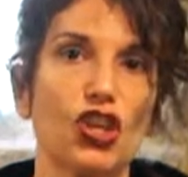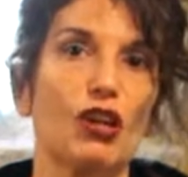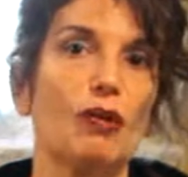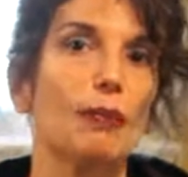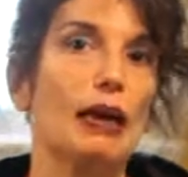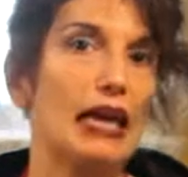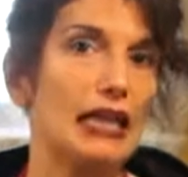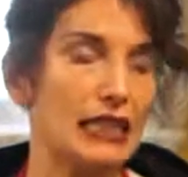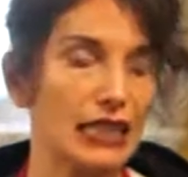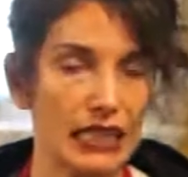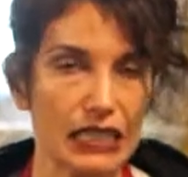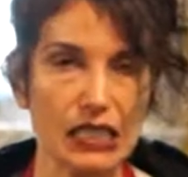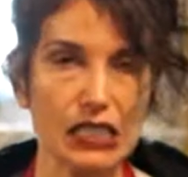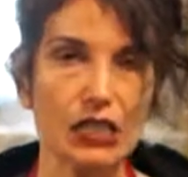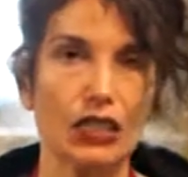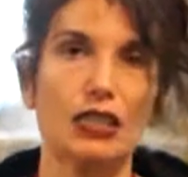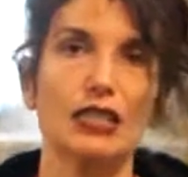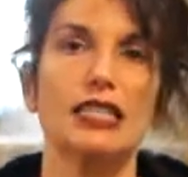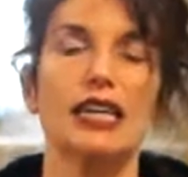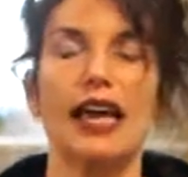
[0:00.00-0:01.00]
them and then
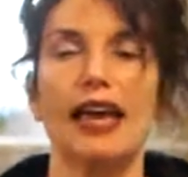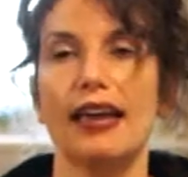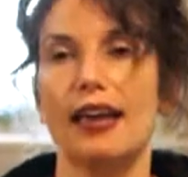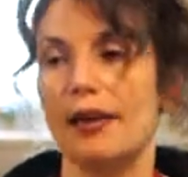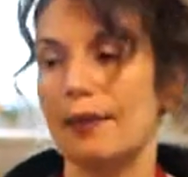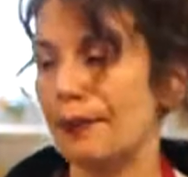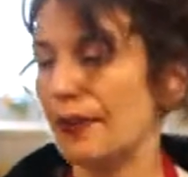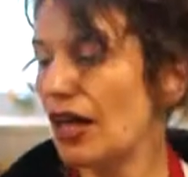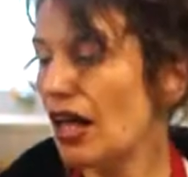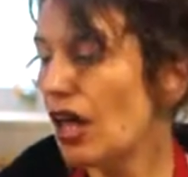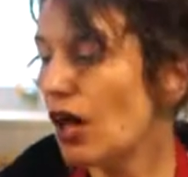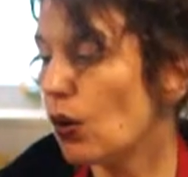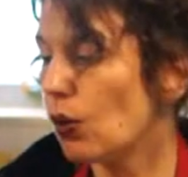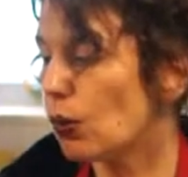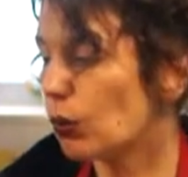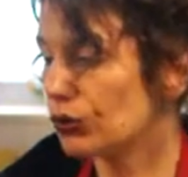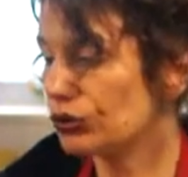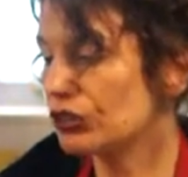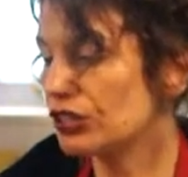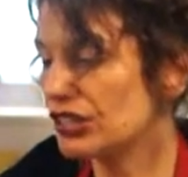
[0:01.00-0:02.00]
saute them.
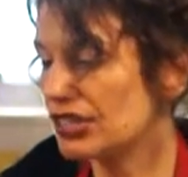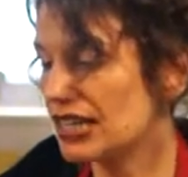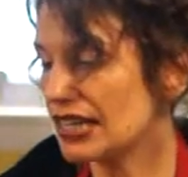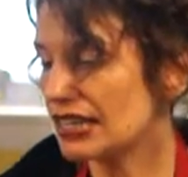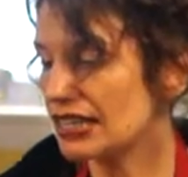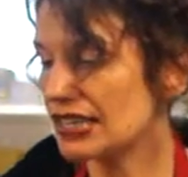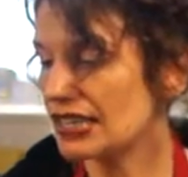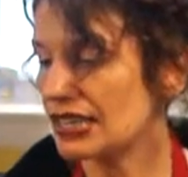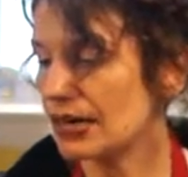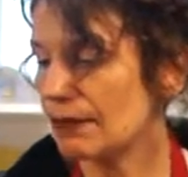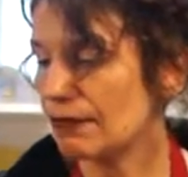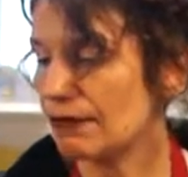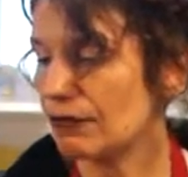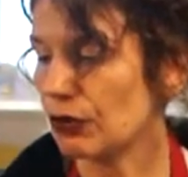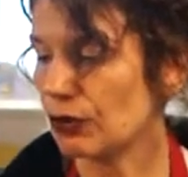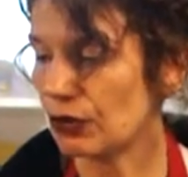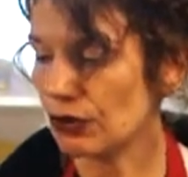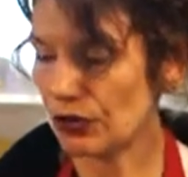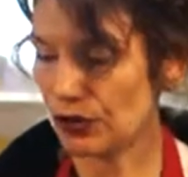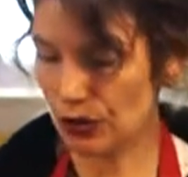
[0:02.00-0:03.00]
Or you can take it a step
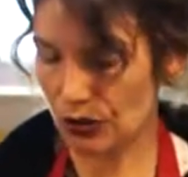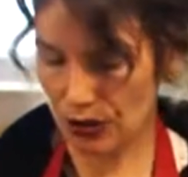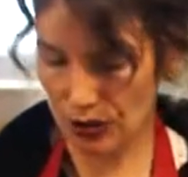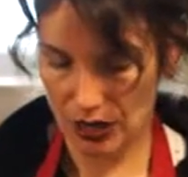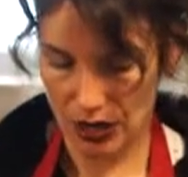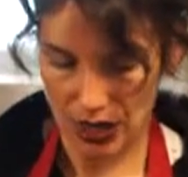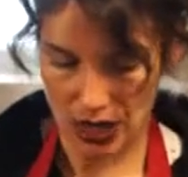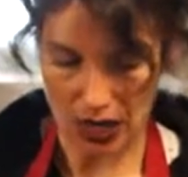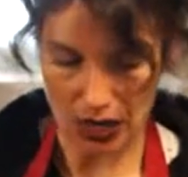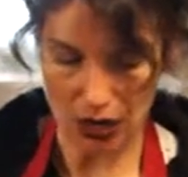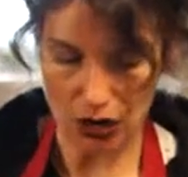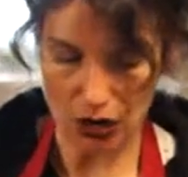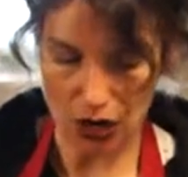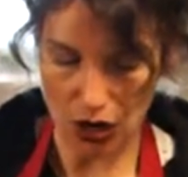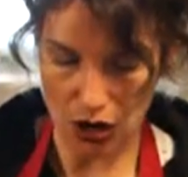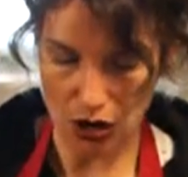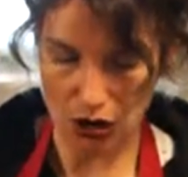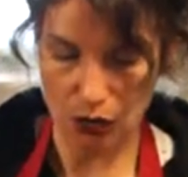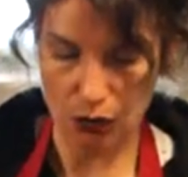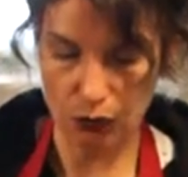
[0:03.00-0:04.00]
further and
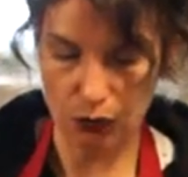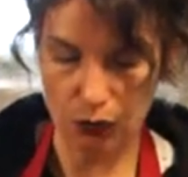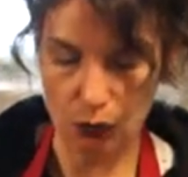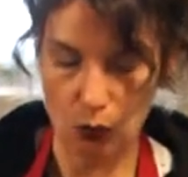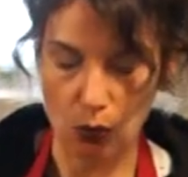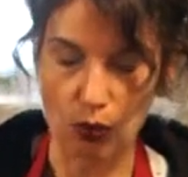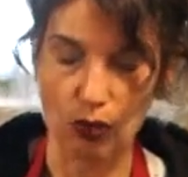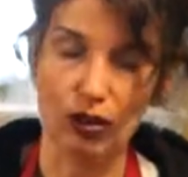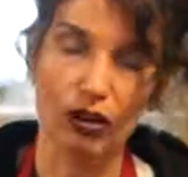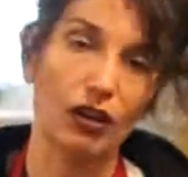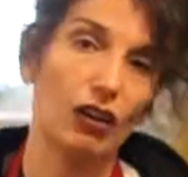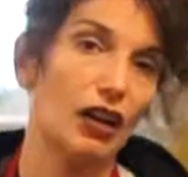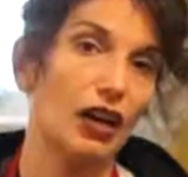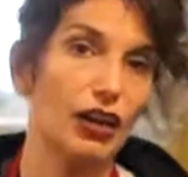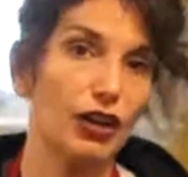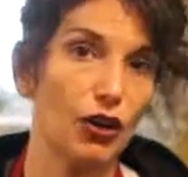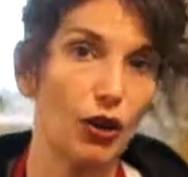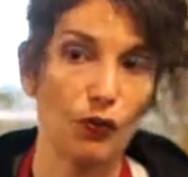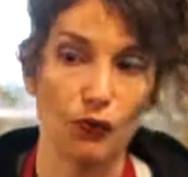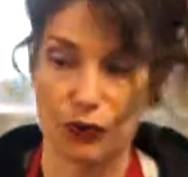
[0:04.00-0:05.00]
go for
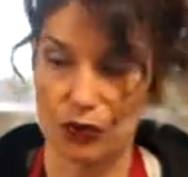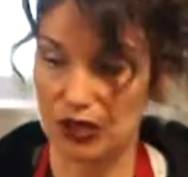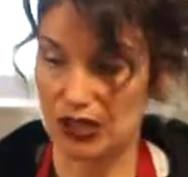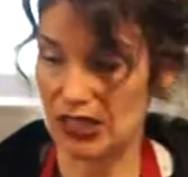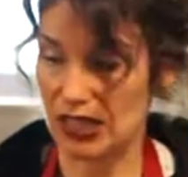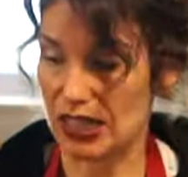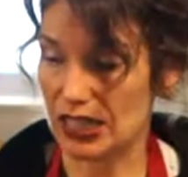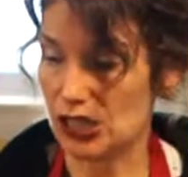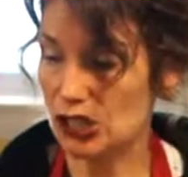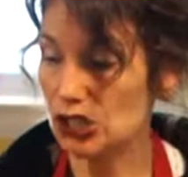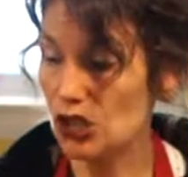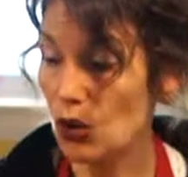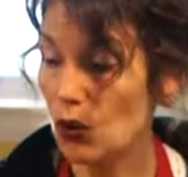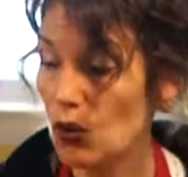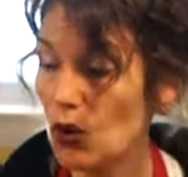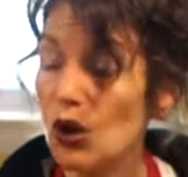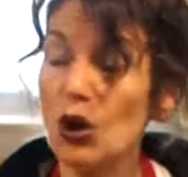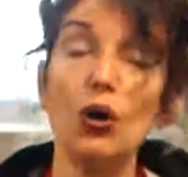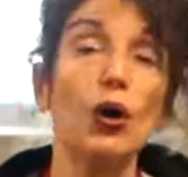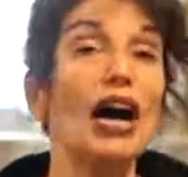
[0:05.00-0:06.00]
the dice. So
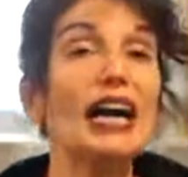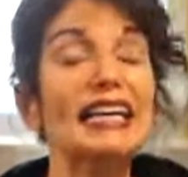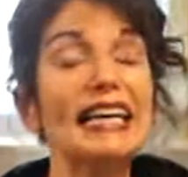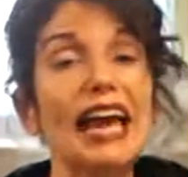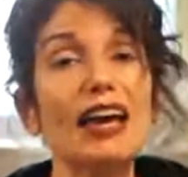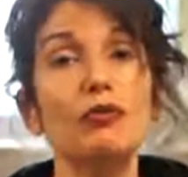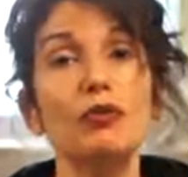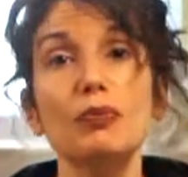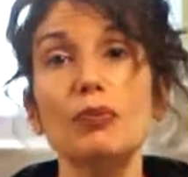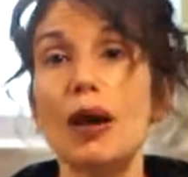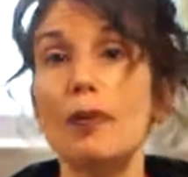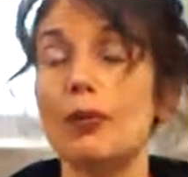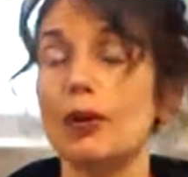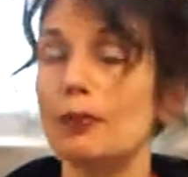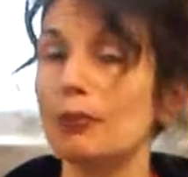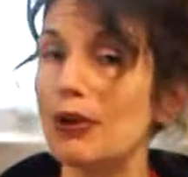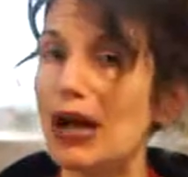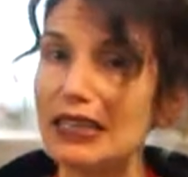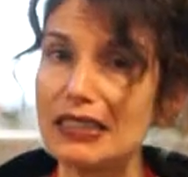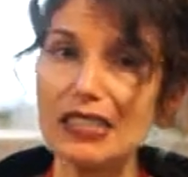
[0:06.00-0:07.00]
again, remember,
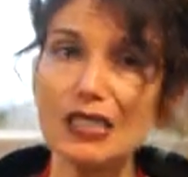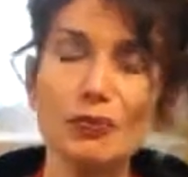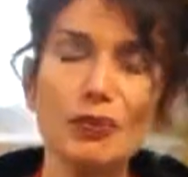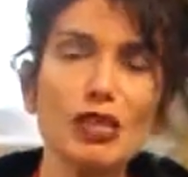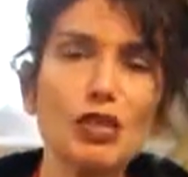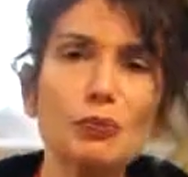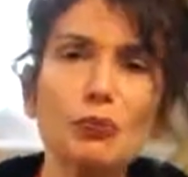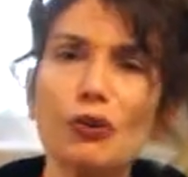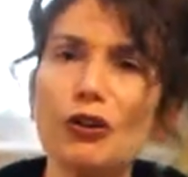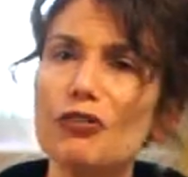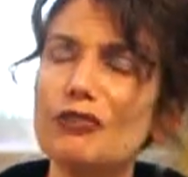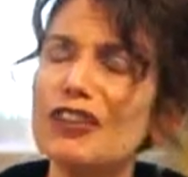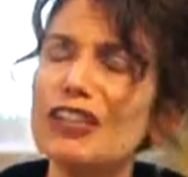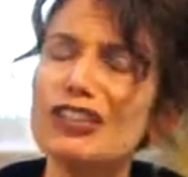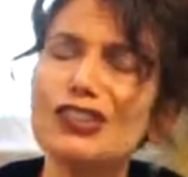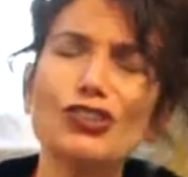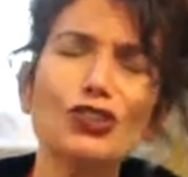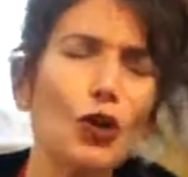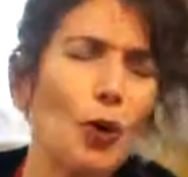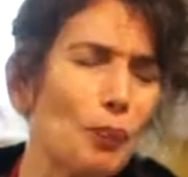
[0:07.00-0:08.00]
practice makes
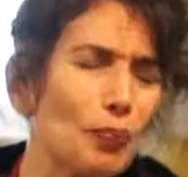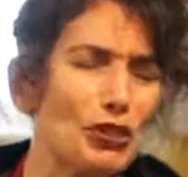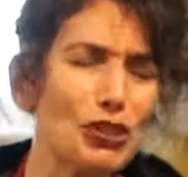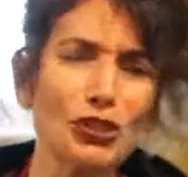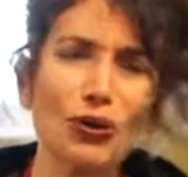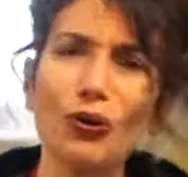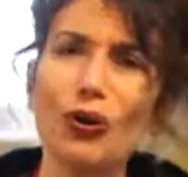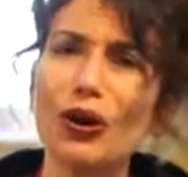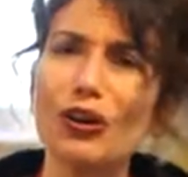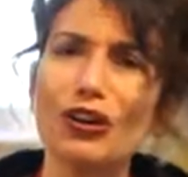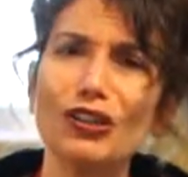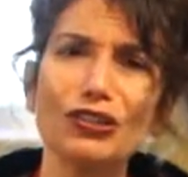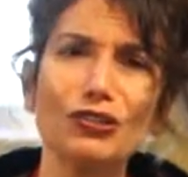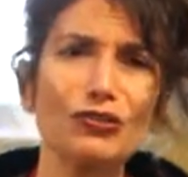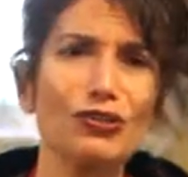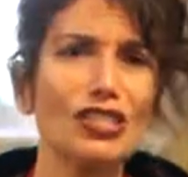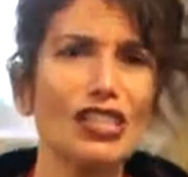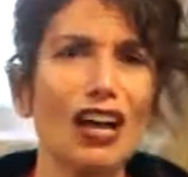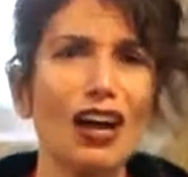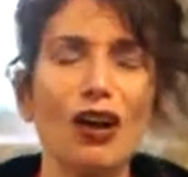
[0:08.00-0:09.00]
perfect. Don't be so hard on
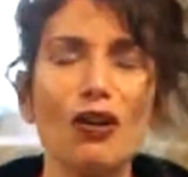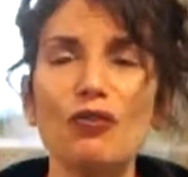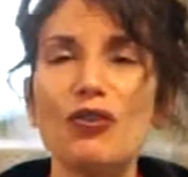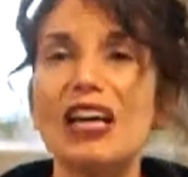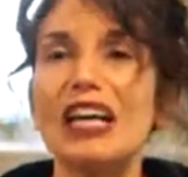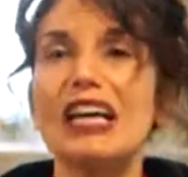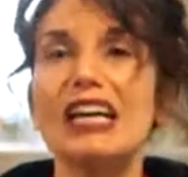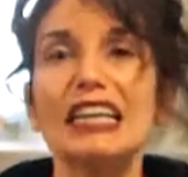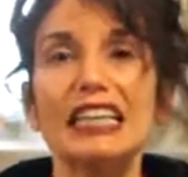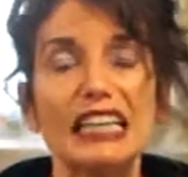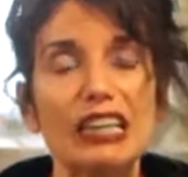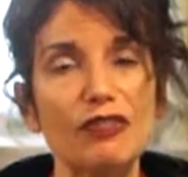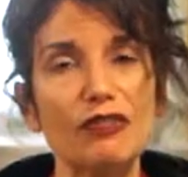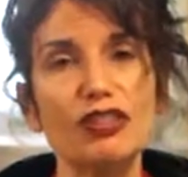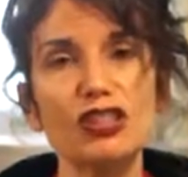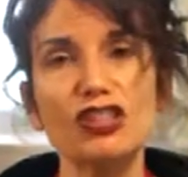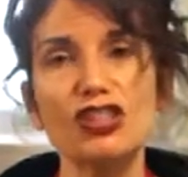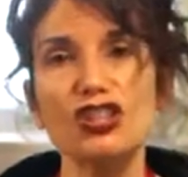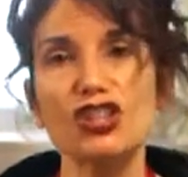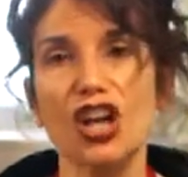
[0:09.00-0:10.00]
yourself. Give
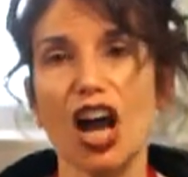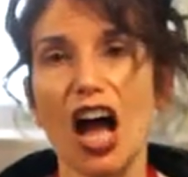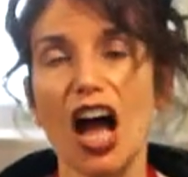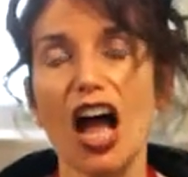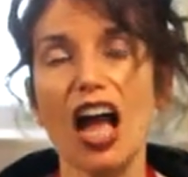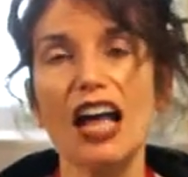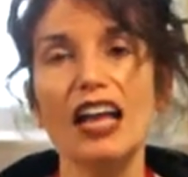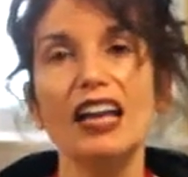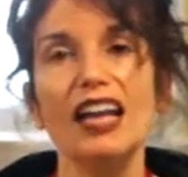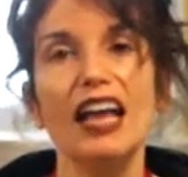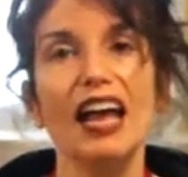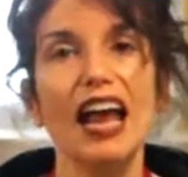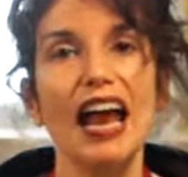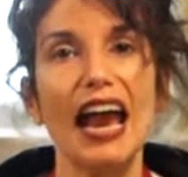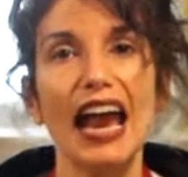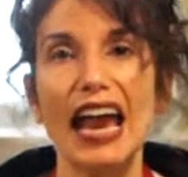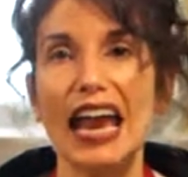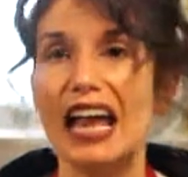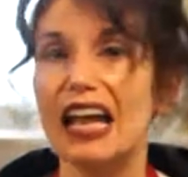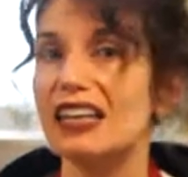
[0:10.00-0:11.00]
it a shot
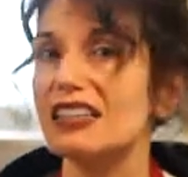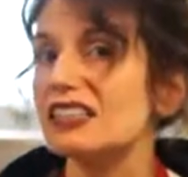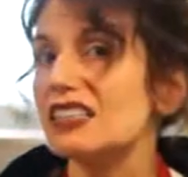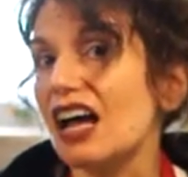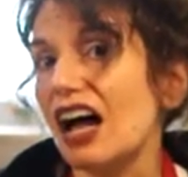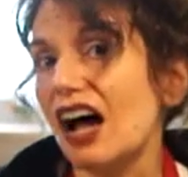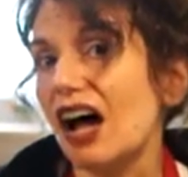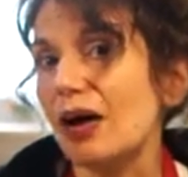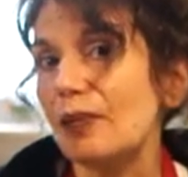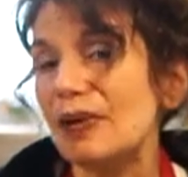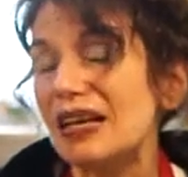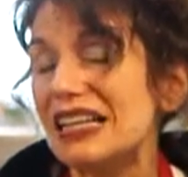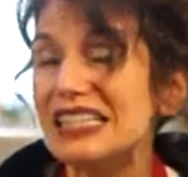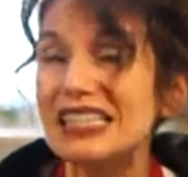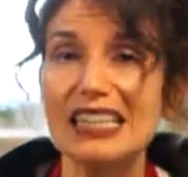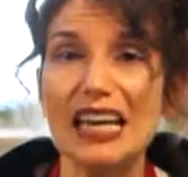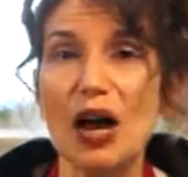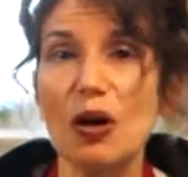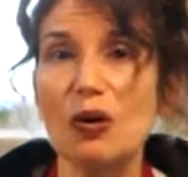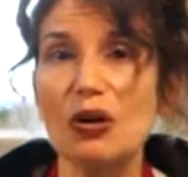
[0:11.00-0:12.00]
and
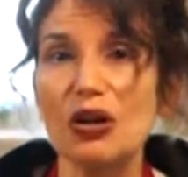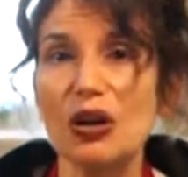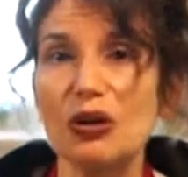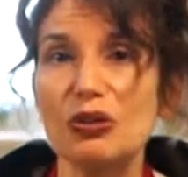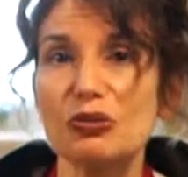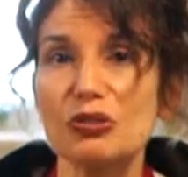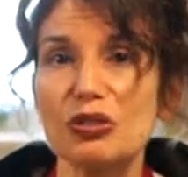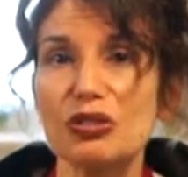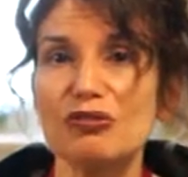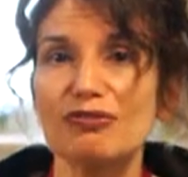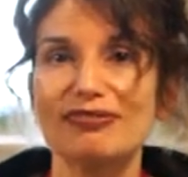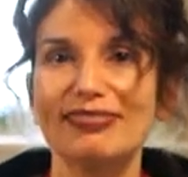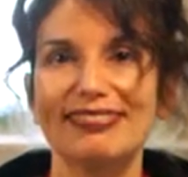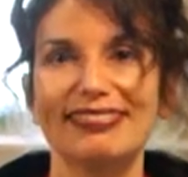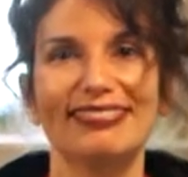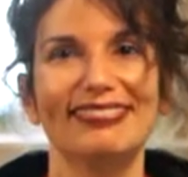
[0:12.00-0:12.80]
see how it goes.